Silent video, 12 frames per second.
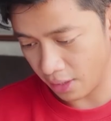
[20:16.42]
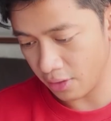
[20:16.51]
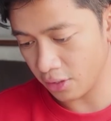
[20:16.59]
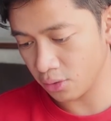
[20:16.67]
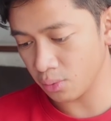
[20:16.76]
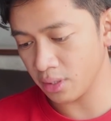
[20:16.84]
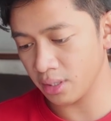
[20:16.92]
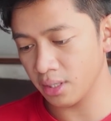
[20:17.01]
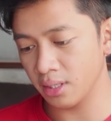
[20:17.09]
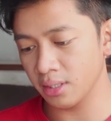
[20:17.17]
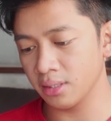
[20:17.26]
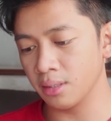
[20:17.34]
And this one
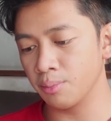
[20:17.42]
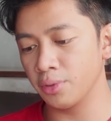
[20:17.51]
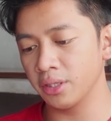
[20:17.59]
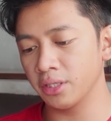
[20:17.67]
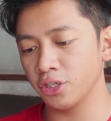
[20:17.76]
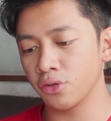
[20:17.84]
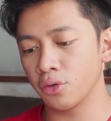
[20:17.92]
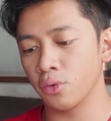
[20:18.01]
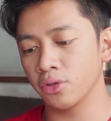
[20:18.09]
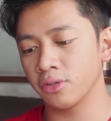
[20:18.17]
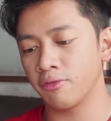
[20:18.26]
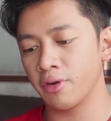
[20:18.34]
is the British
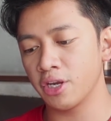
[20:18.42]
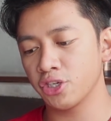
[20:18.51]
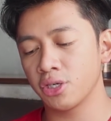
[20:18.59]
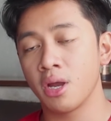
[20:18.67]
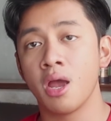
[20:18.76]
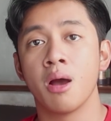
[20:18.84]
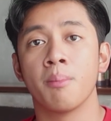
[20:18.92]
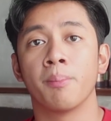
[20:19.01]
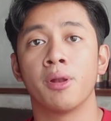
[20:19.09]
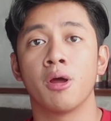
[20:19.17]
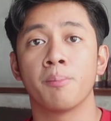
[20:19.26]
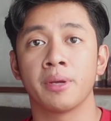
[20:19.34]
Rose Fresh
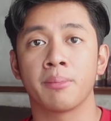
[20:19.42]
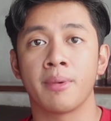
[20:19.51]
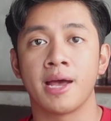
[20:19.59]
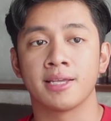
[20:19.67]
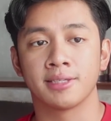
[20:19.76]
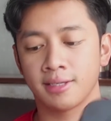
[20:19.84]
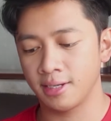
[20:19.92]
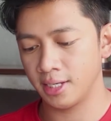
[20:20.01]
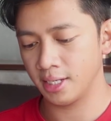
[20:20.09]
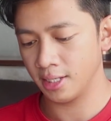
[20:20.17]
Plumping Mask.